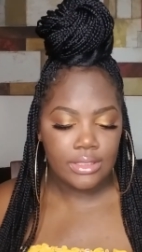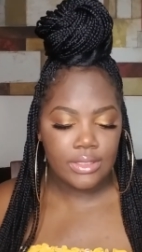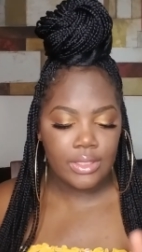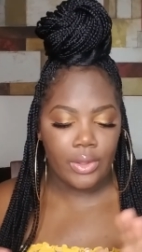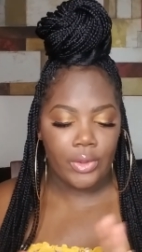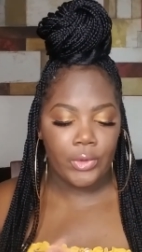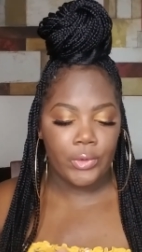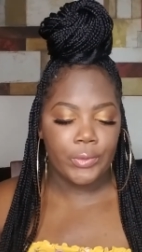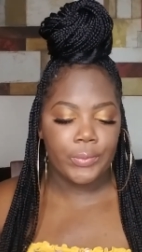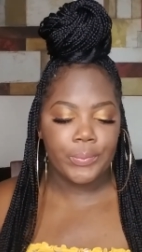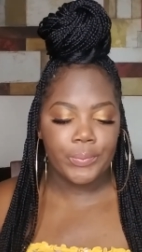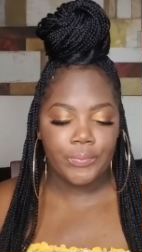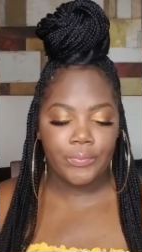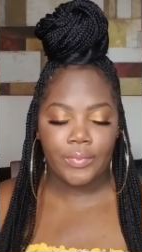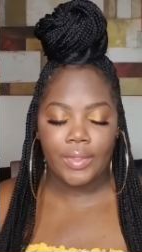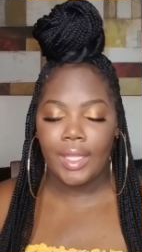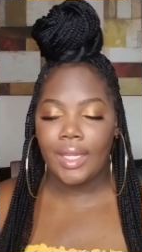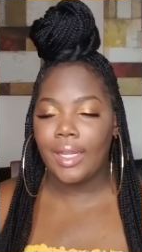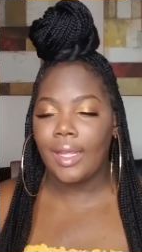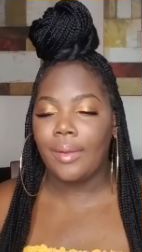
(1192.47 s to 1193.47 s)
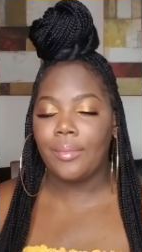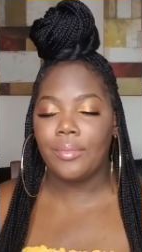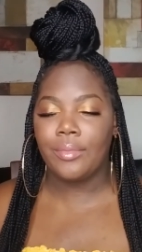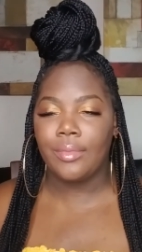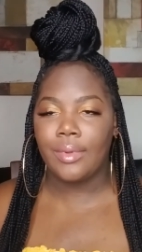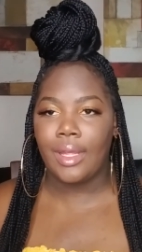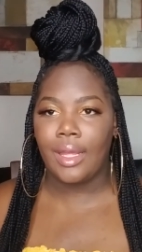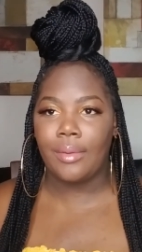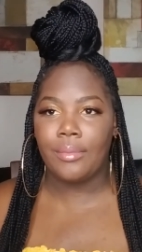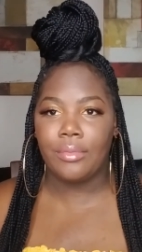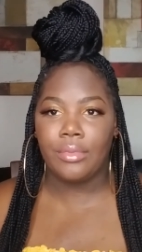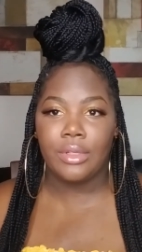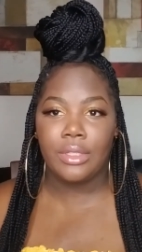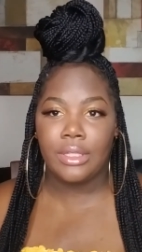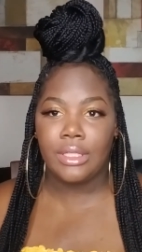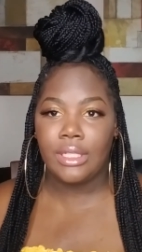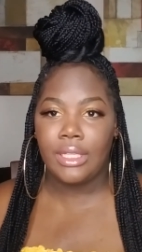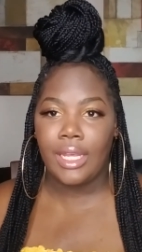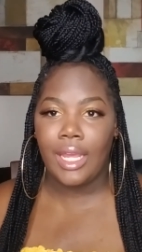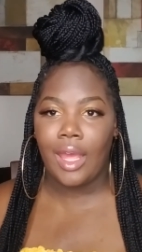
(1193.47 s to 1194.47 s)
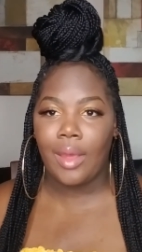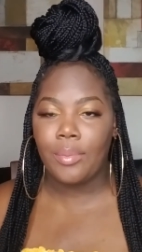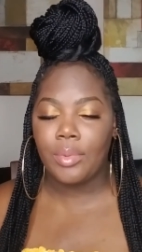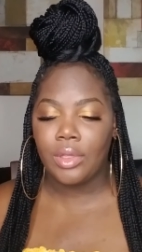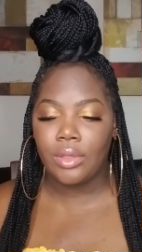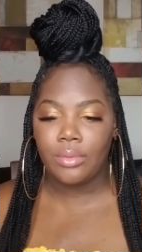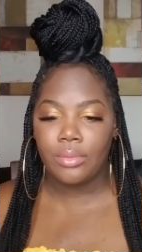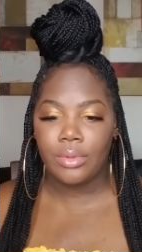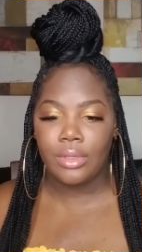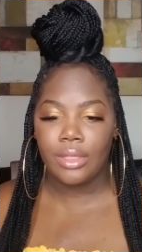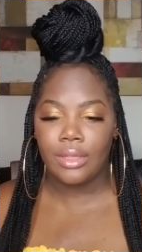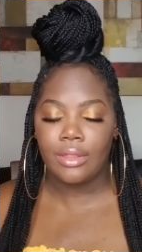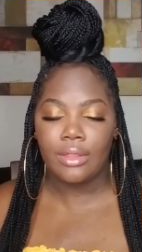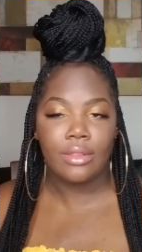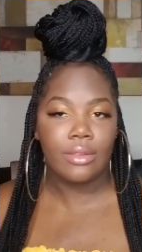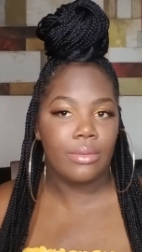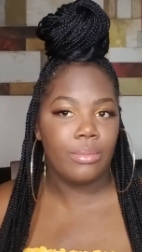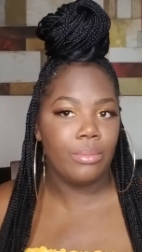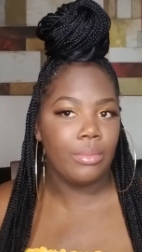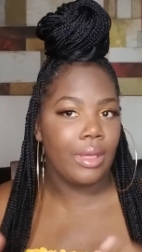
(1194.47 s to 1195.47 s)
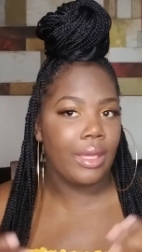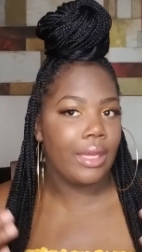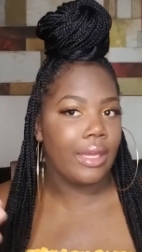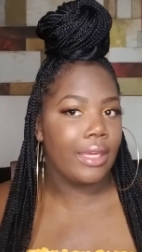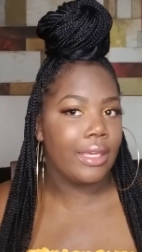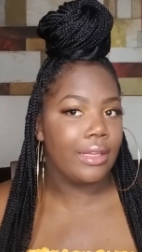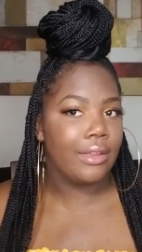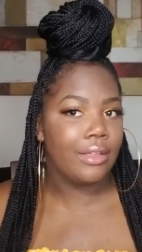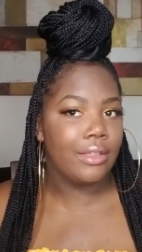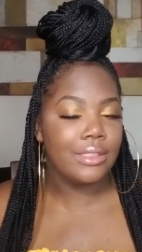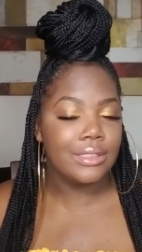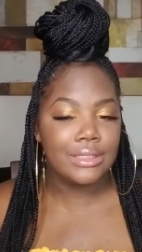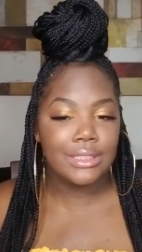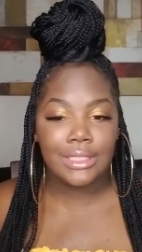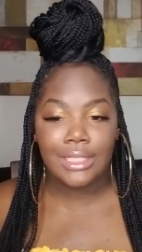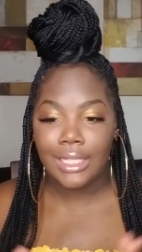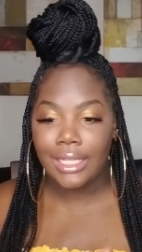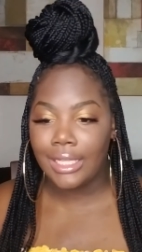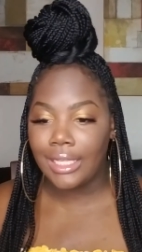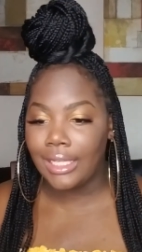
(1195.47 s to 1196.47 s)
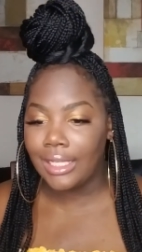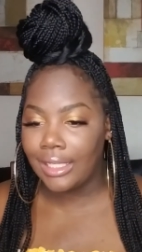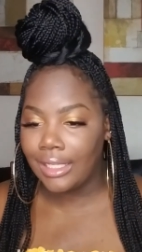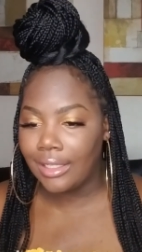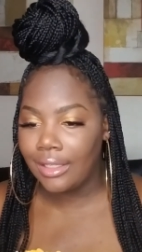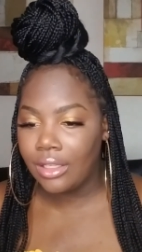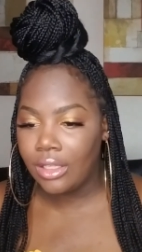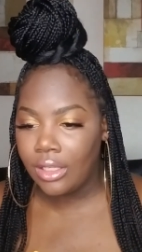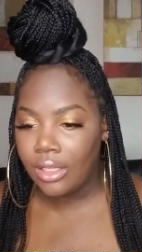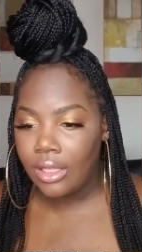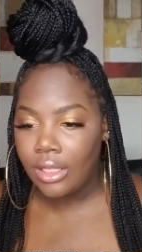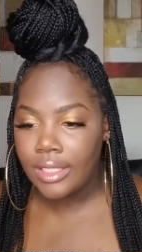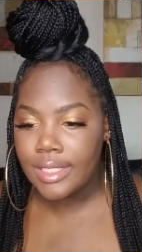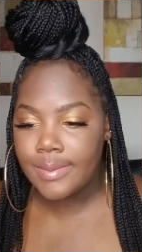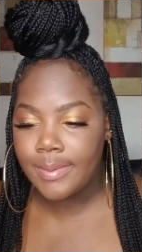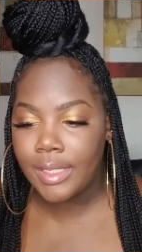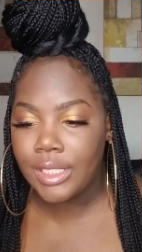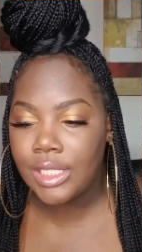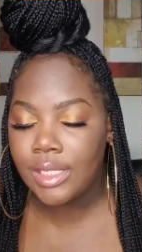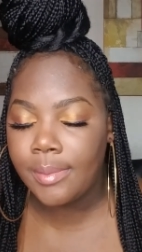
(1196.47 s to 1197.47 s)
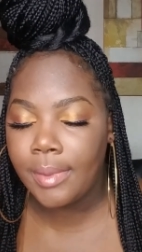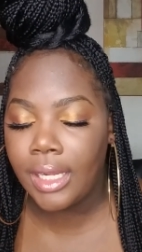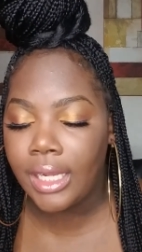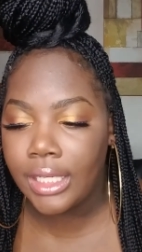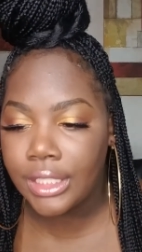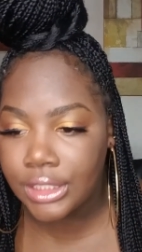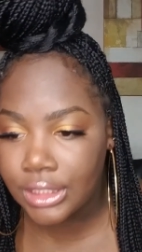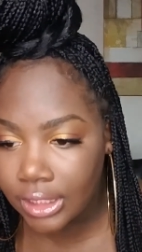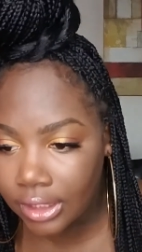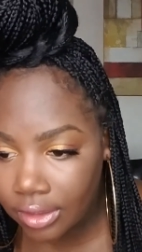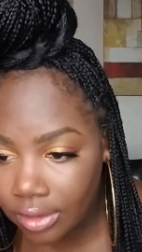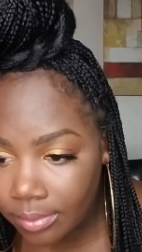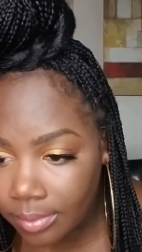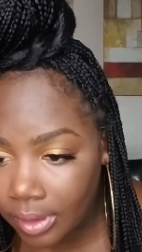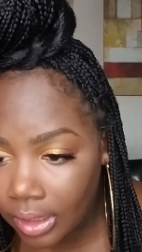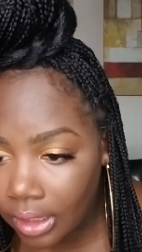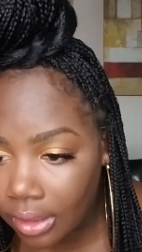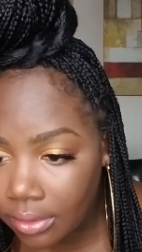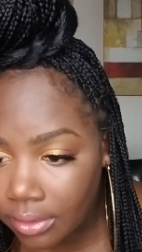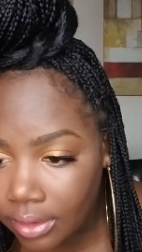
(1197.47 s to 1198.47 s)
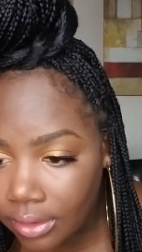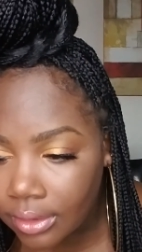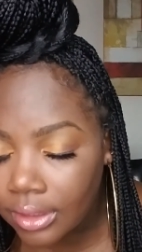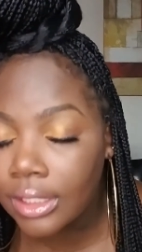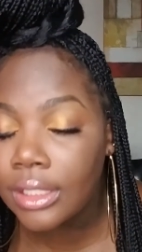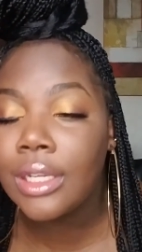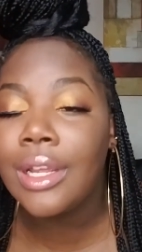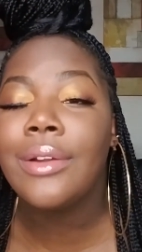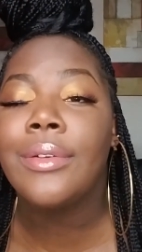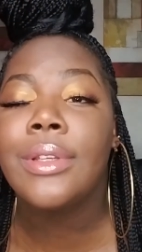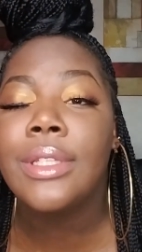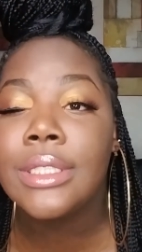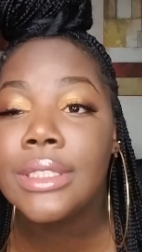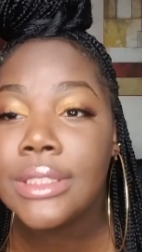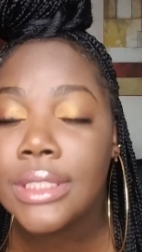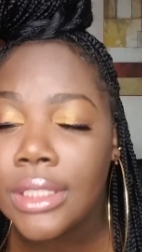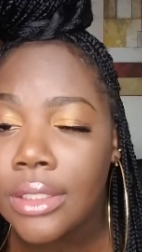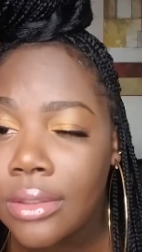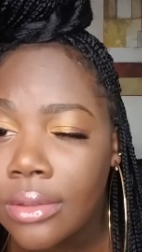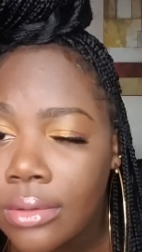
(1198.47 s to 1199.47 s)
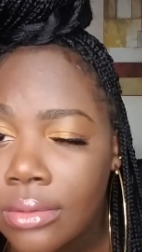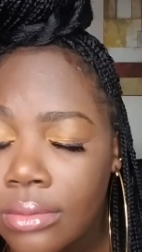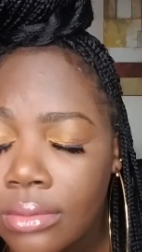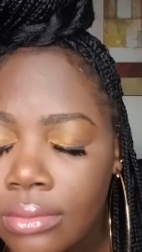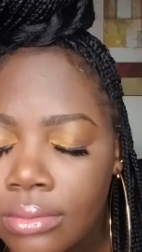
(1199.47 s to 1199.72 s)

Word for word: So, and I'm really happy with my look today, especially my eyeshadow, but I don't know. Can y'all really see?